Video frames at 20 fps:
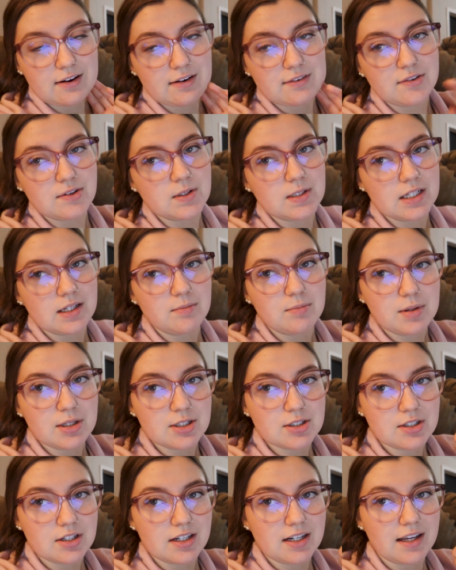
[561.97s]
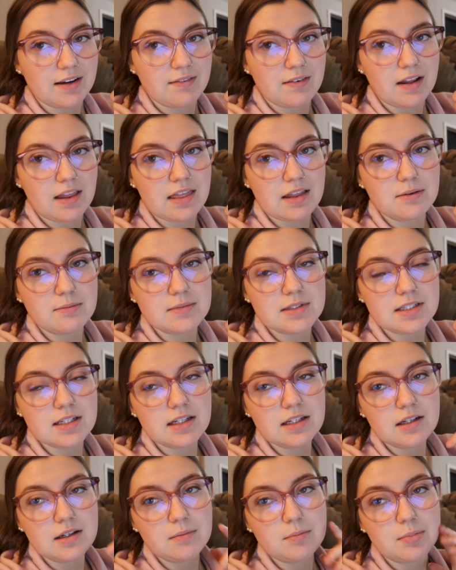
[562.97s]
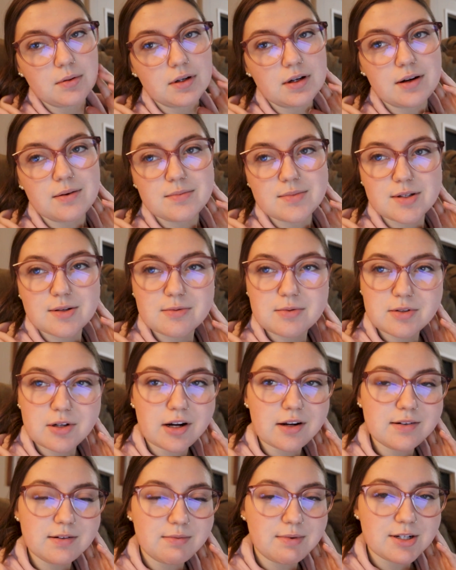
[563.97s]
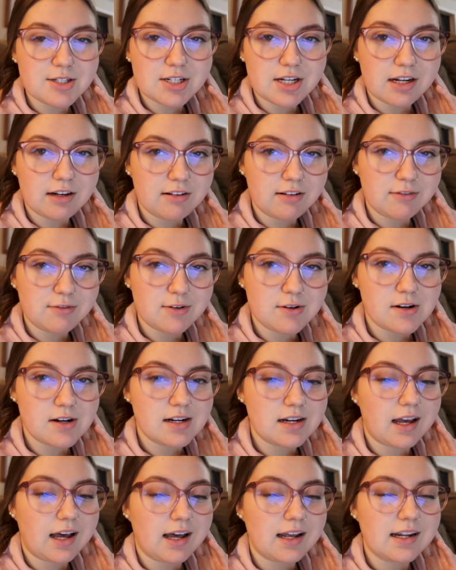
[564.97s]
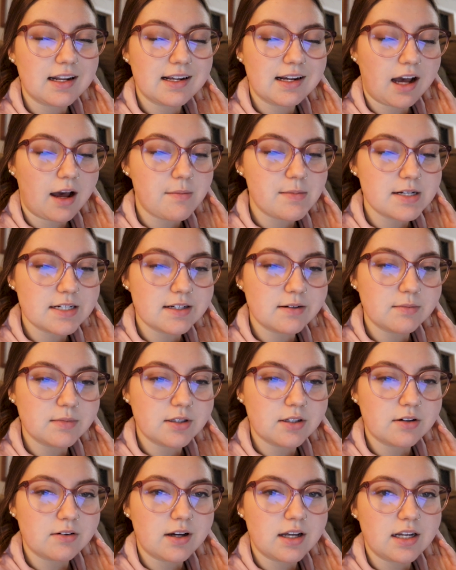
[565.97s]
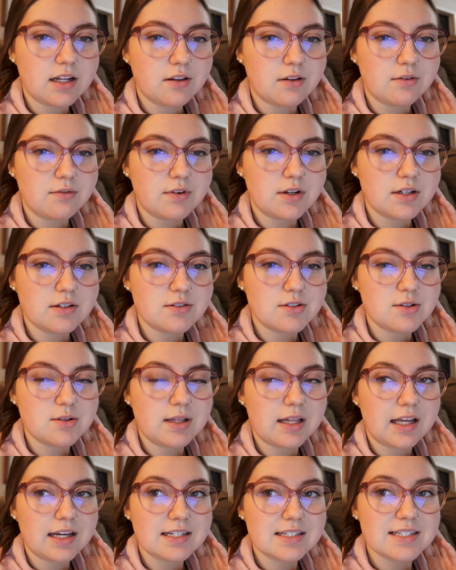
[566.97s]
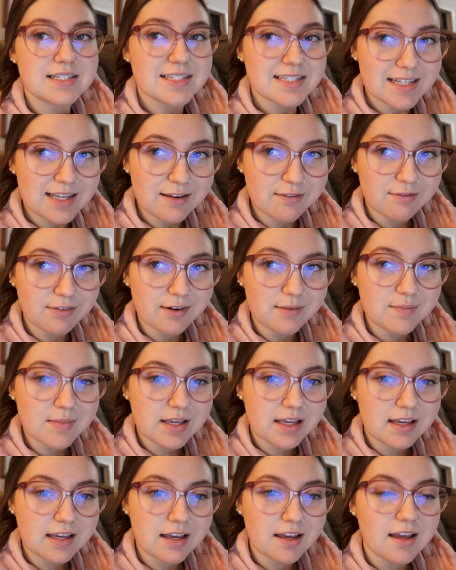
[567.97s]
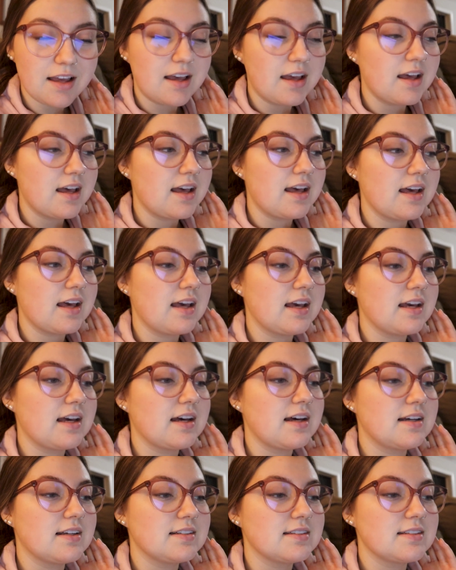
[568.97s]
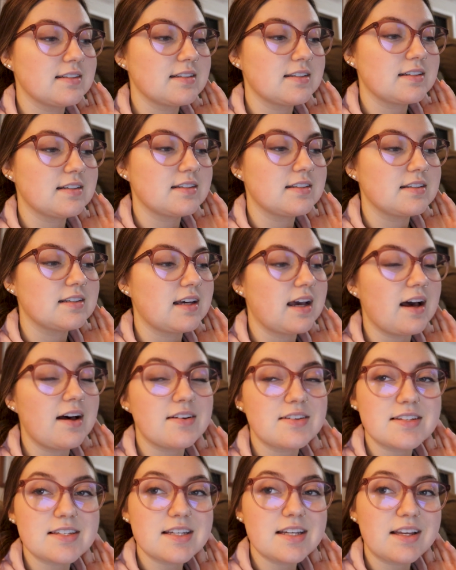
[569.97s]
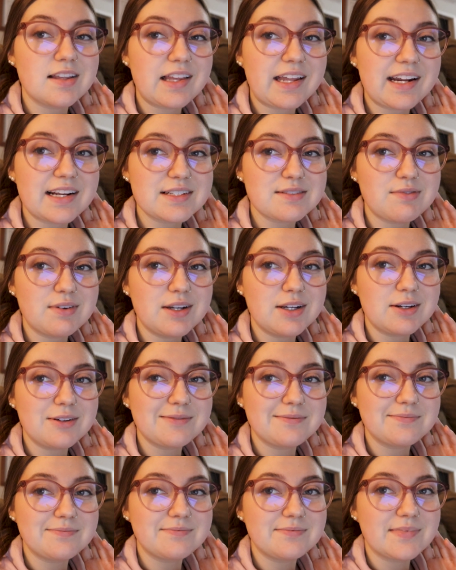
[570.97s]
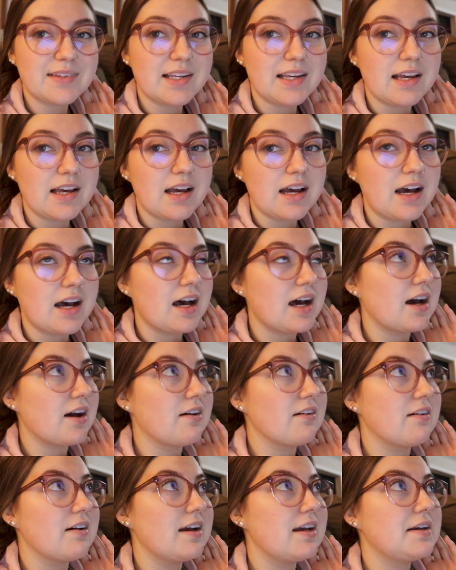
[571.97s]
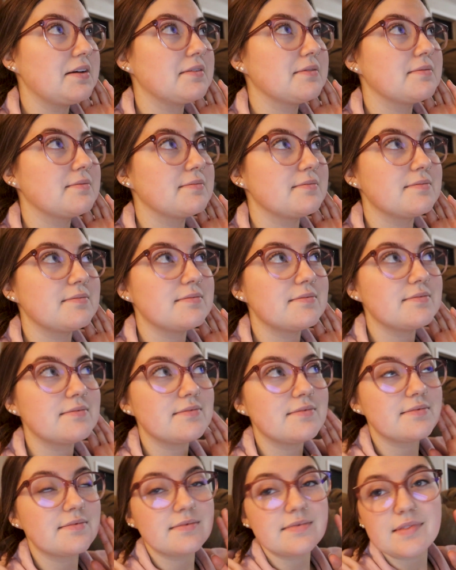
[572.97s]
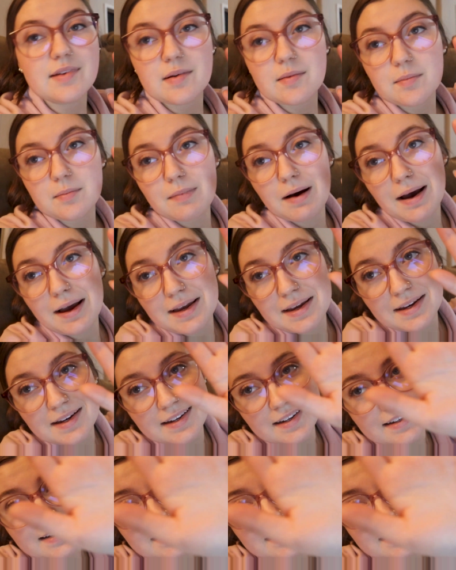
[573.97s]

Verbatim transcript: If you did, be sure to give it a thumbs up. Um, subscribe to my channel if you are not and comment down below any other videos you'd like to see from me. And yeah, I'll see you in the next video. All right. Bye.